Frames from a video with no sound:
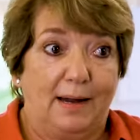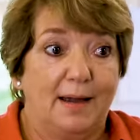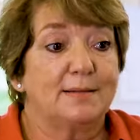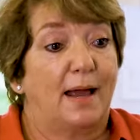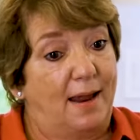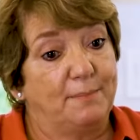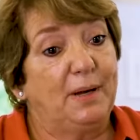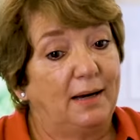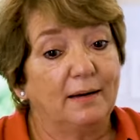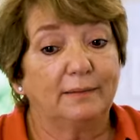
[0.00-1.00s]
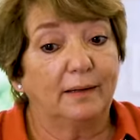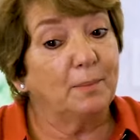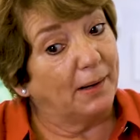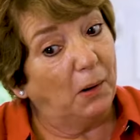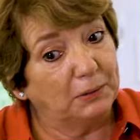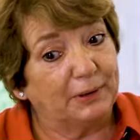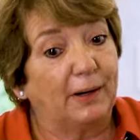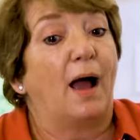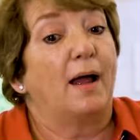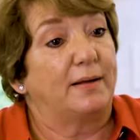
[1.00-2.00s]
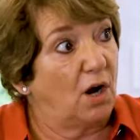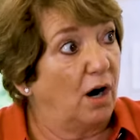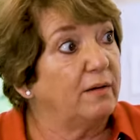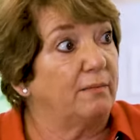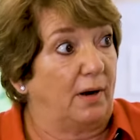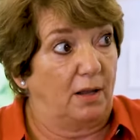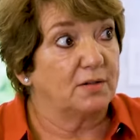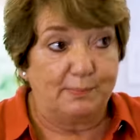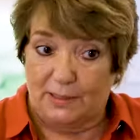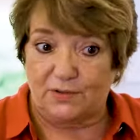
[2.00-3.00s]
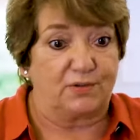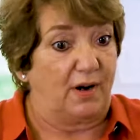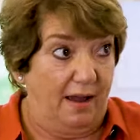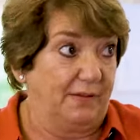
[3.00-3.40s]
because I am getting a little bit older, I, it's hard. Those mixers are